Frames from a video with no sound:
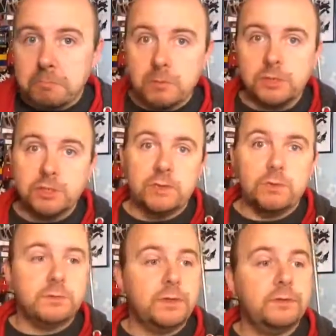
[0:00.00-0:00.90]
Or it certainly
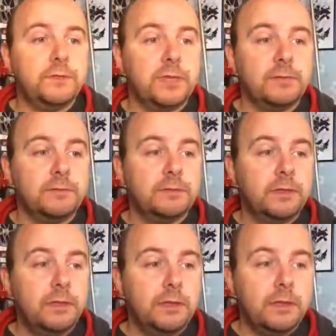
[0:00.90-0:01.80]
was when it first came out.
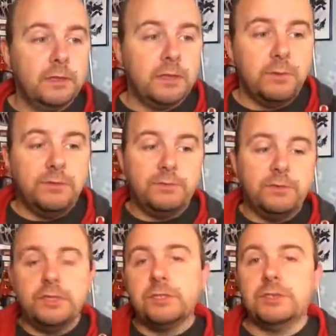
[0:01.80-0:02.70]
and with the
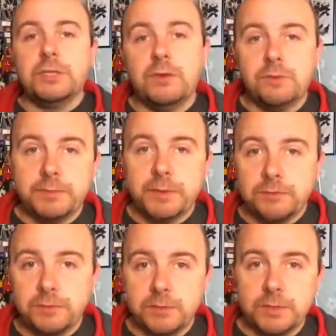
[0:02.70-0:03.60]
recent Star Wars
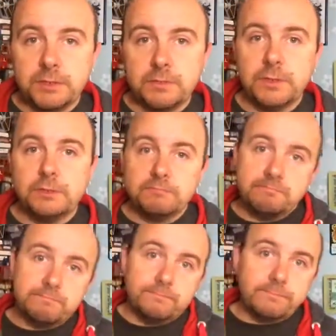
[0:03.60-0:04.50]
Battlefront coming out as well.
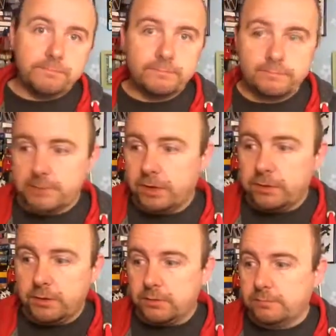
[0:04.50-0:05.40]
And I
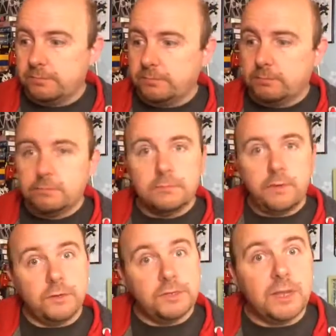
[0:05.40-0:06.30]
thought
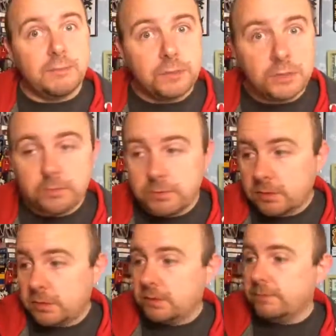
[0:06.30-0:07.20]
everyone would snap those up, but
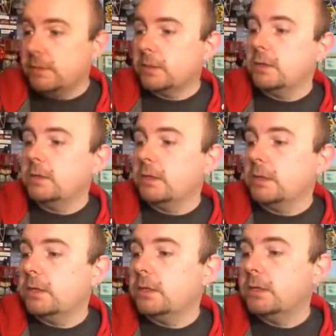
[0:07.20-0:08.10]
there you go.
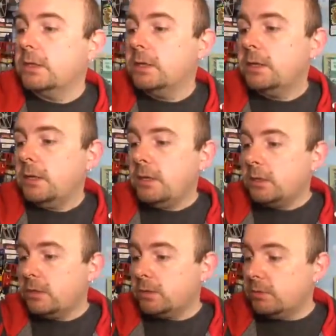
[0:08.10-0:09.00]

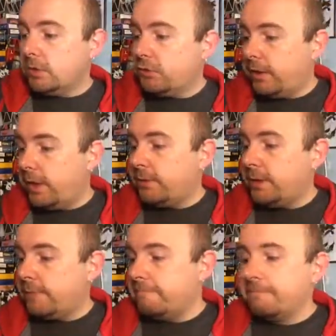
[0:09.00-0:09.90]
So I'm going to try that one
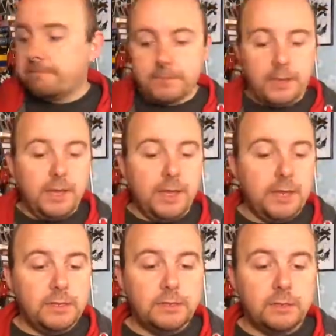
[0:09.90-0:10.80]
out.
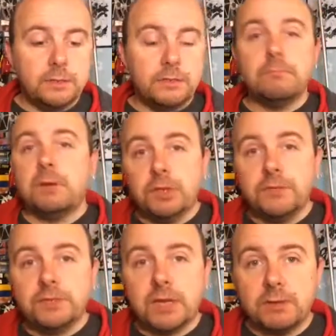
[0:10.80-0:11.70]
And
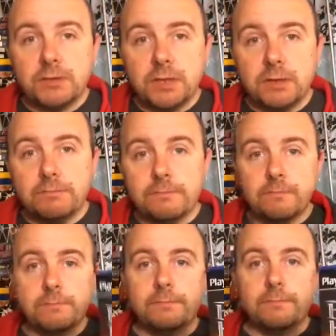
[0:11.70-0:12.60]
another Star Wars game,
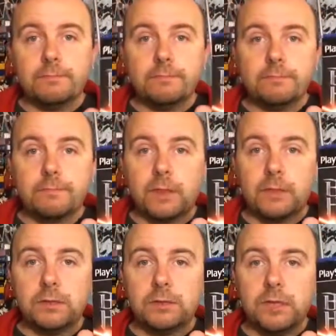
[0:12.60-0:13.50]

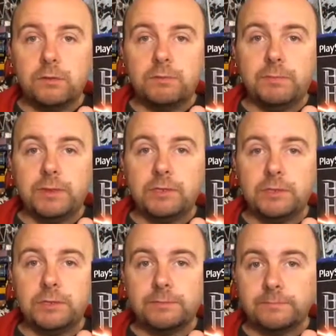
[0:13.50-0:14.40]
Star Wars Bounty
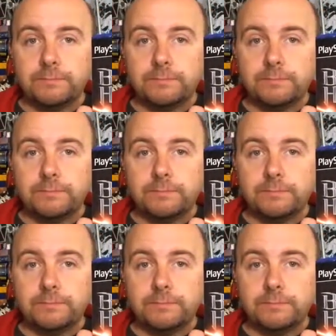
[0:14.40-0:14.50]
Hunter.